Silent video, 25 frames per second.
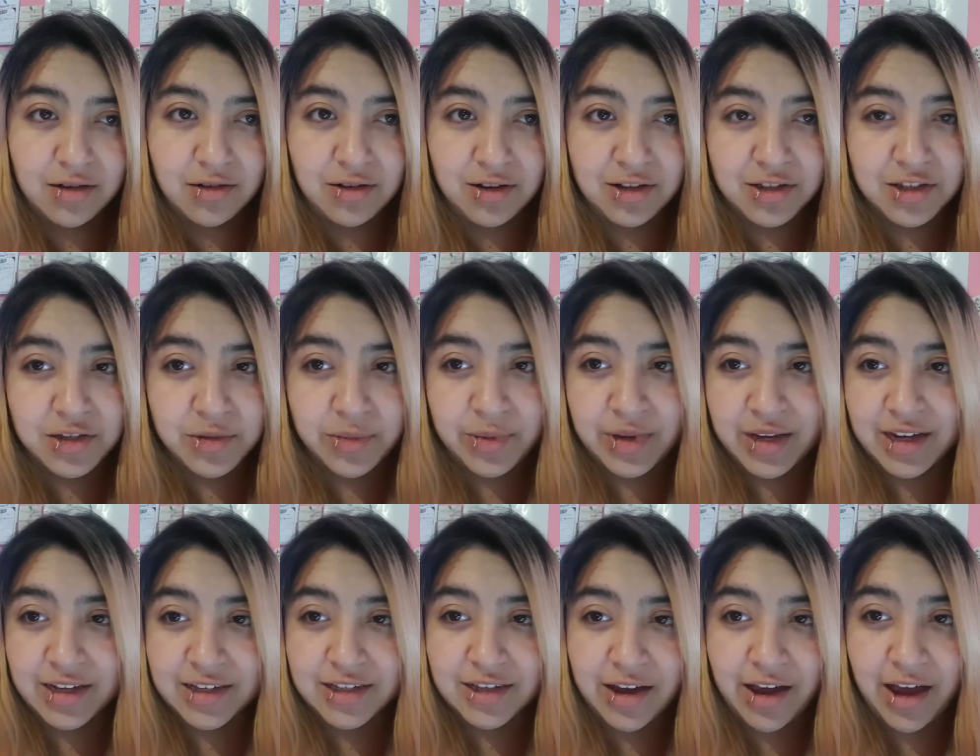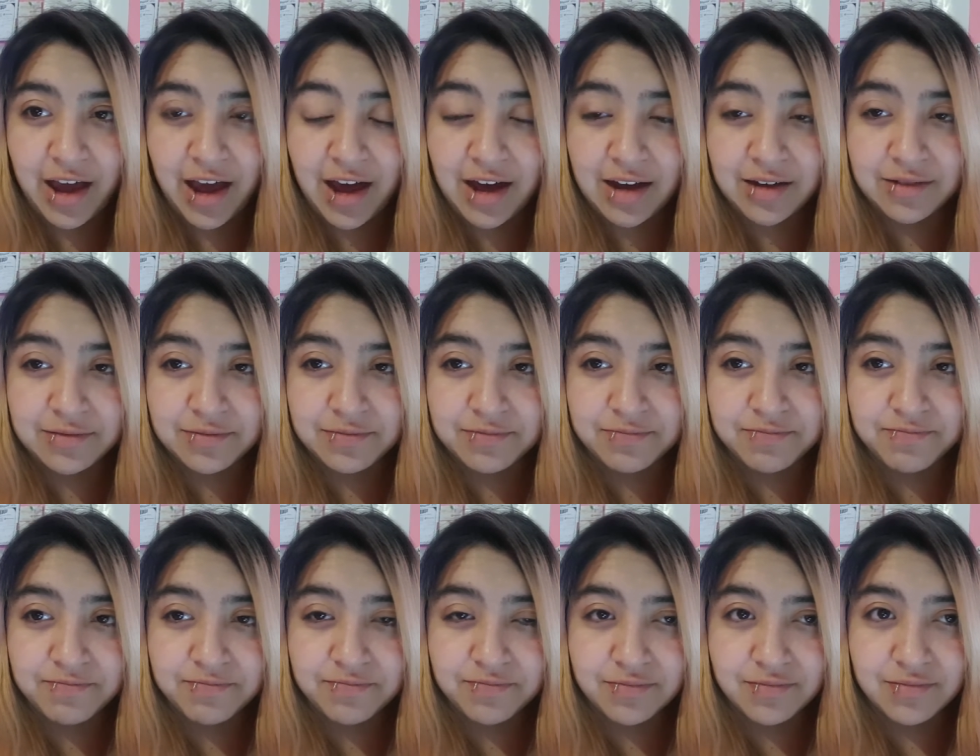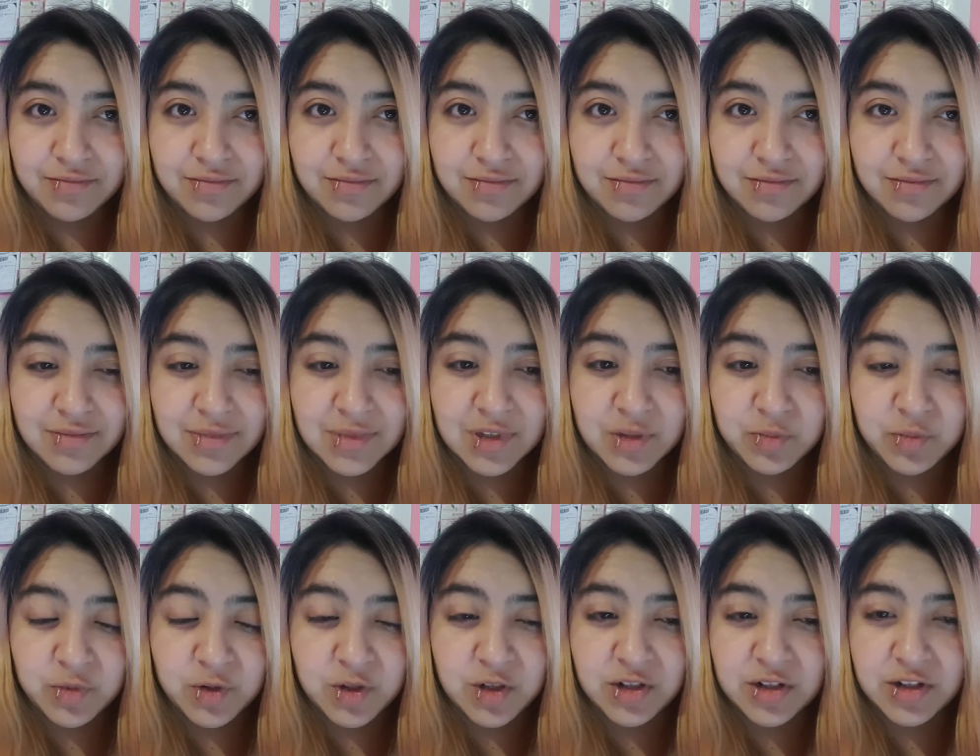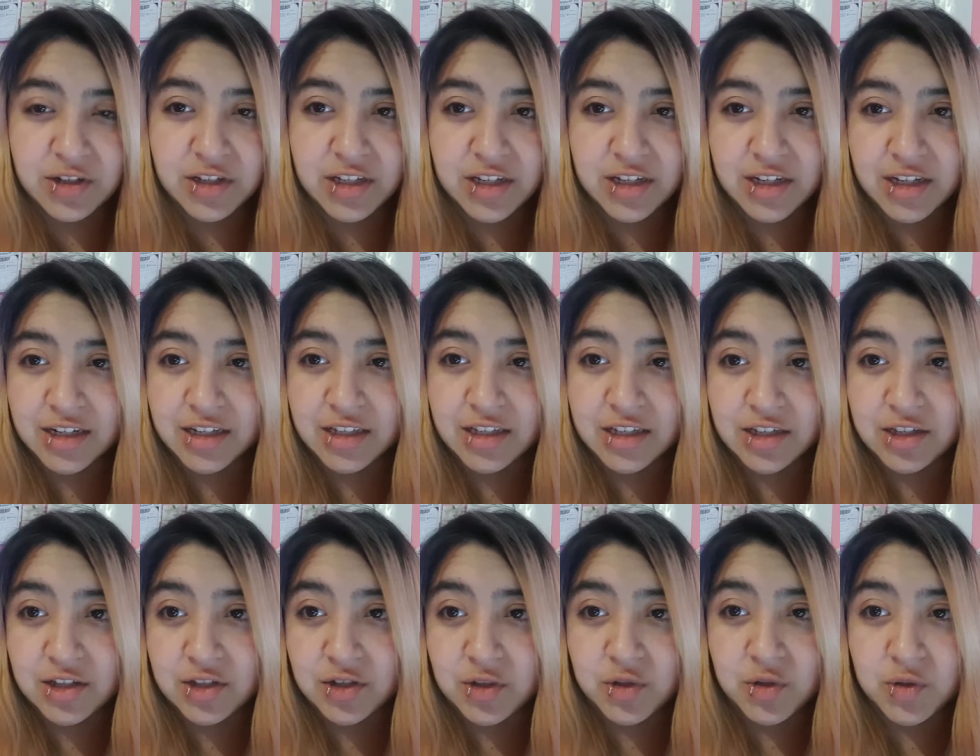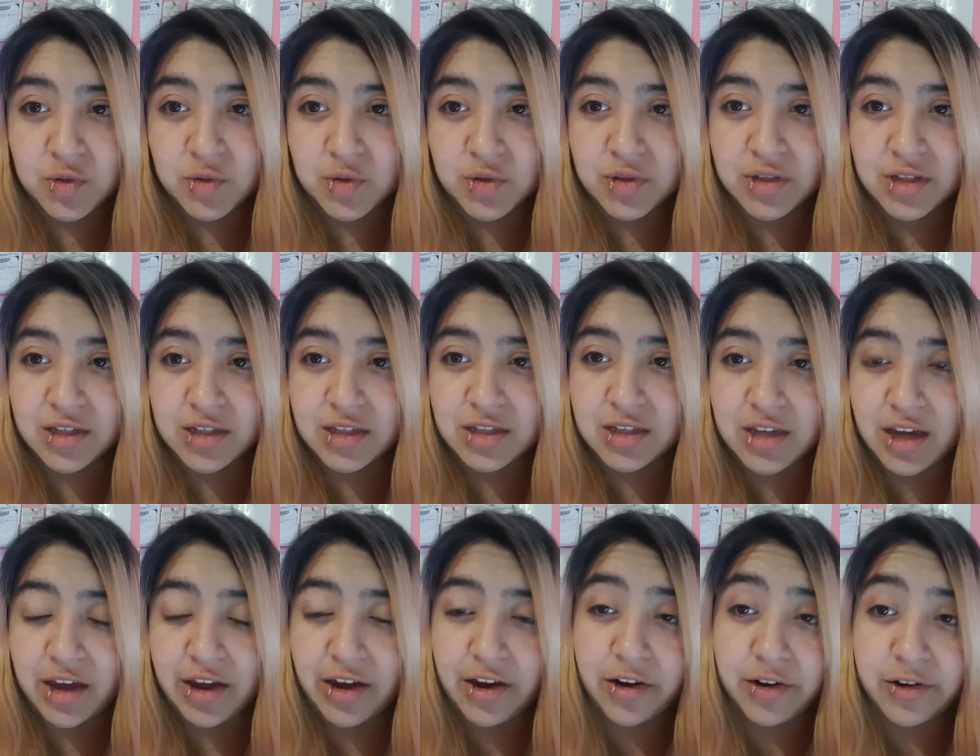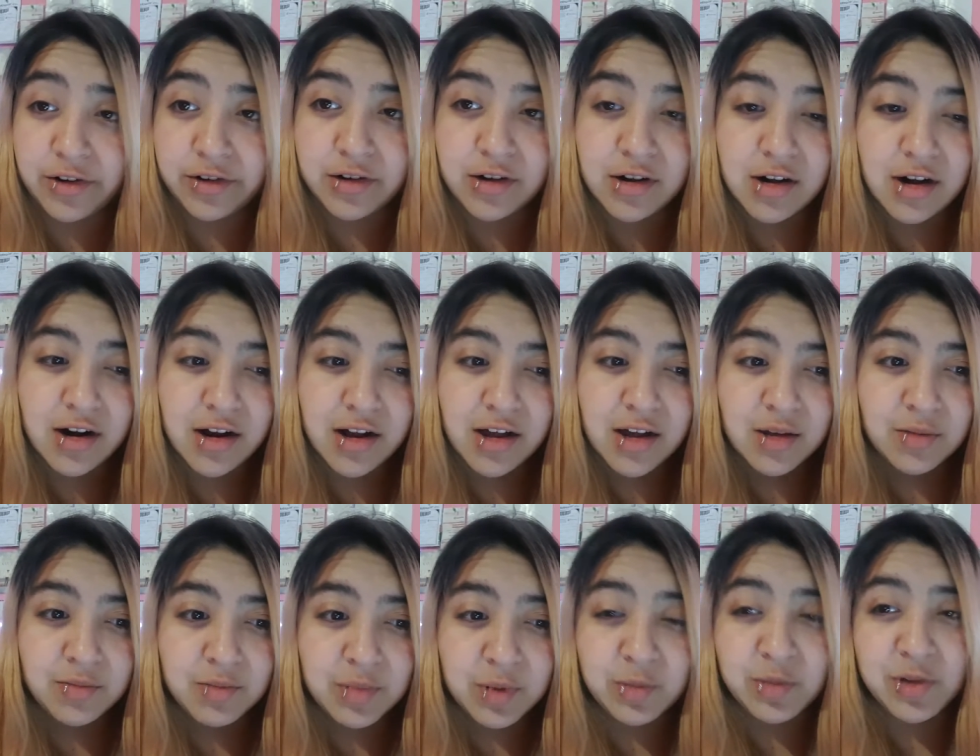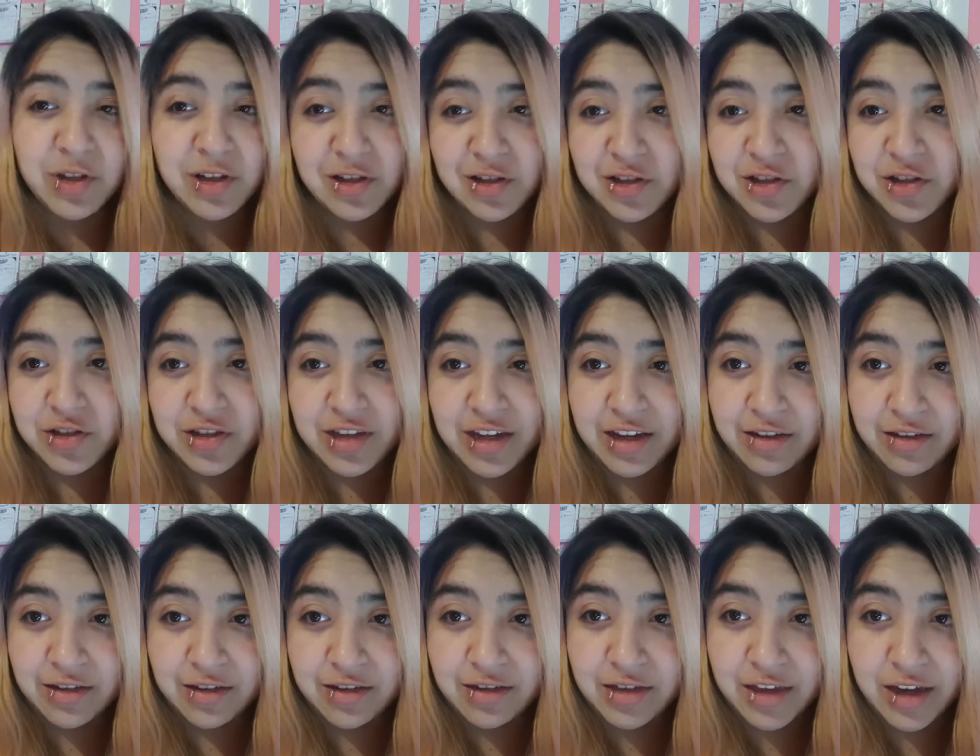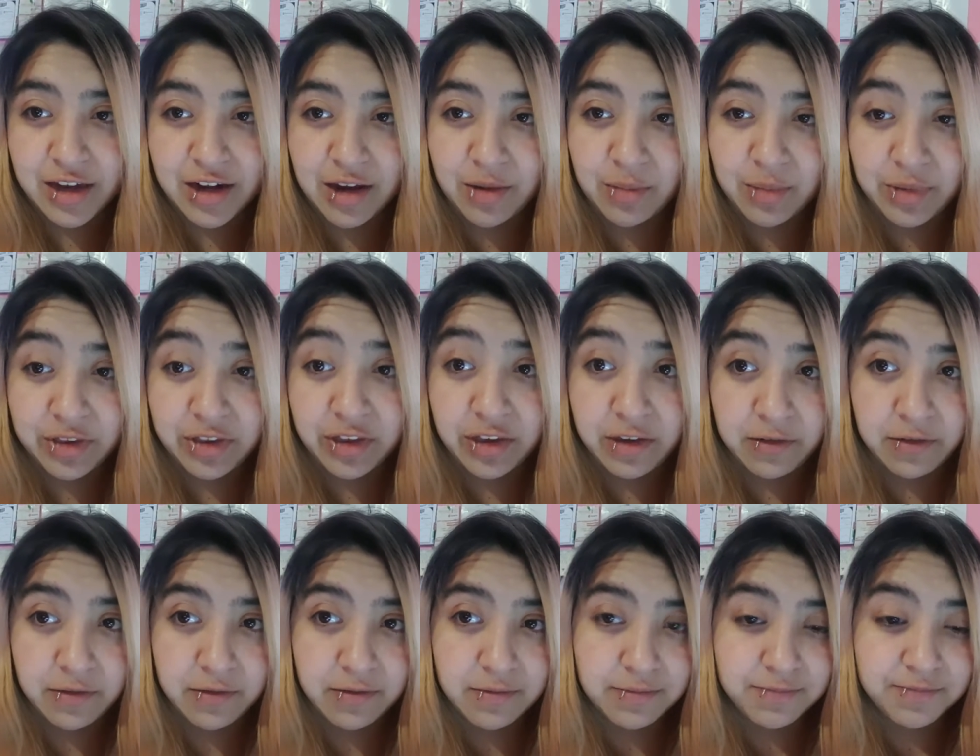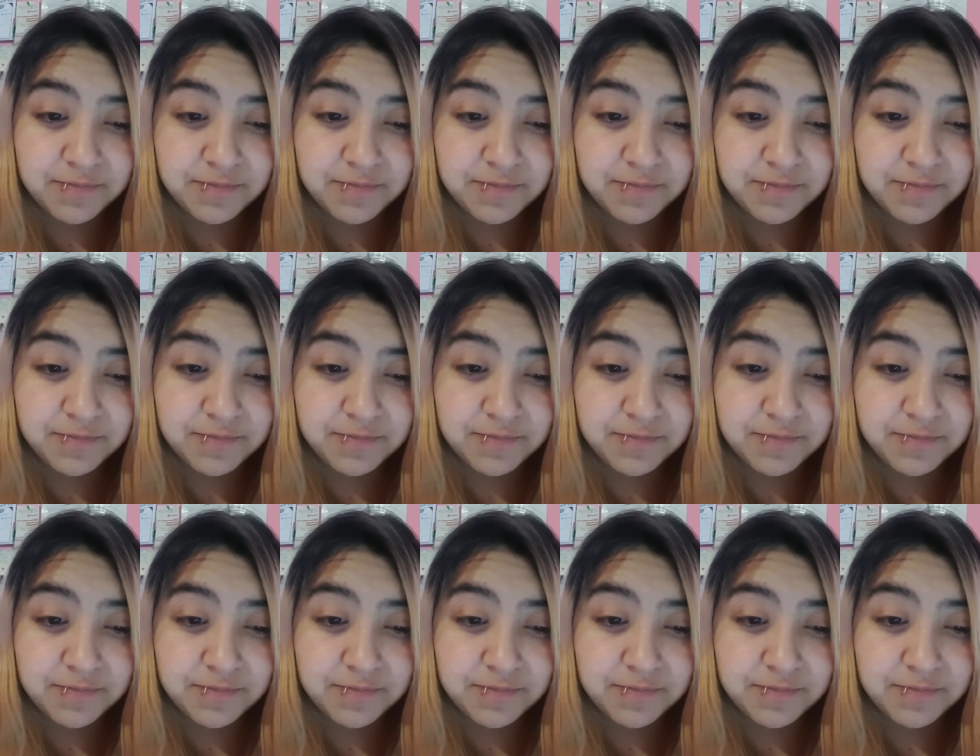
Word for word: Also because I have the piercing and the tattoos and the hair, people also think that I'm a thief.